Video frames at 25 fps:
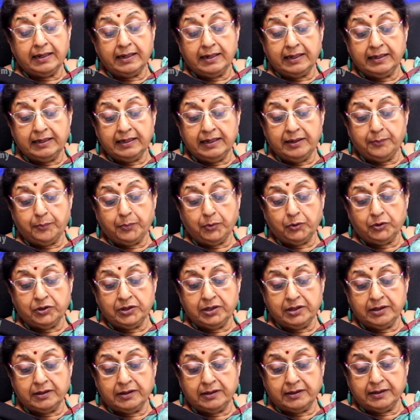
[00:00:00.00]
and they put
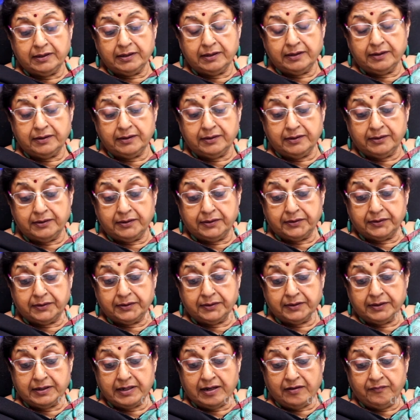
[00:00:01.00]
the
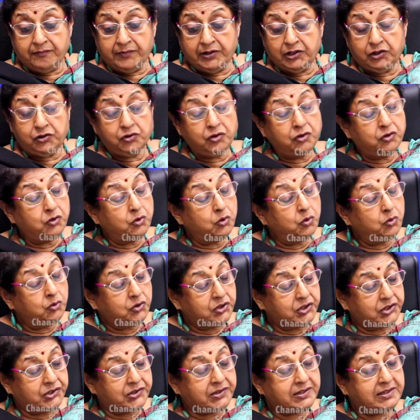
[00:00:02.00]
government on
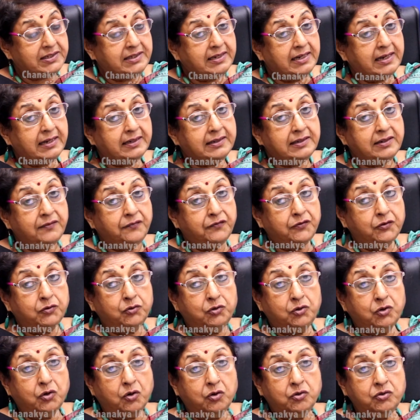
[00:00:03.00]
notice that if you
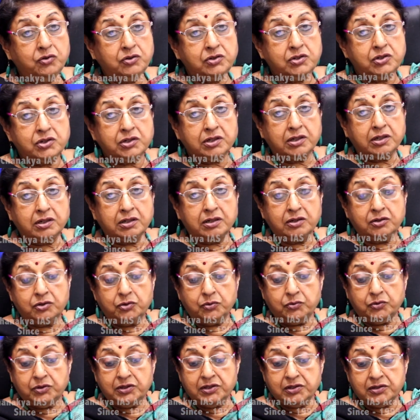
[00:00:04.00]
don't
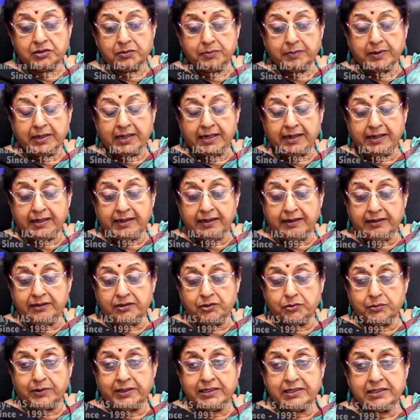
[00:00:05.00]
do this by
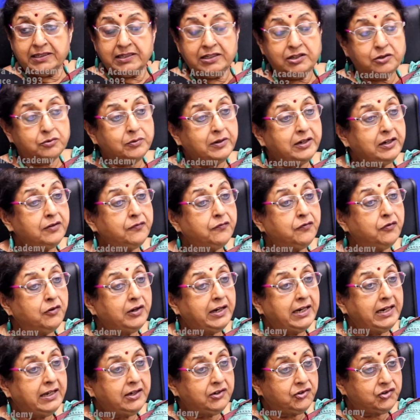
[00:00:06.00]

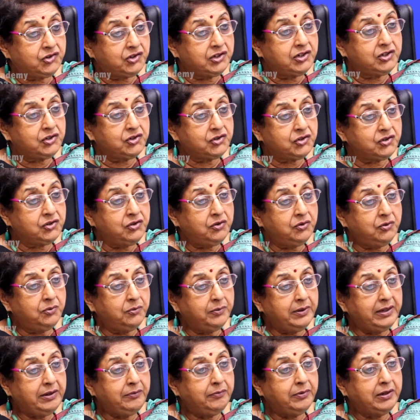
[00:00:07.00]
2024 elections, you know,
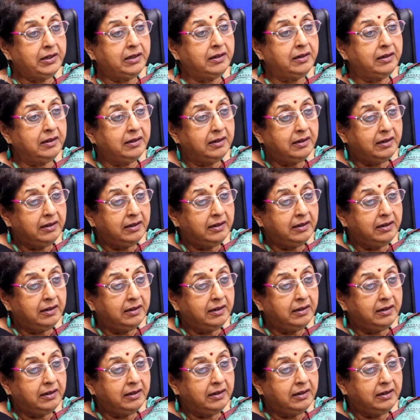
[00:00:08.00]
we will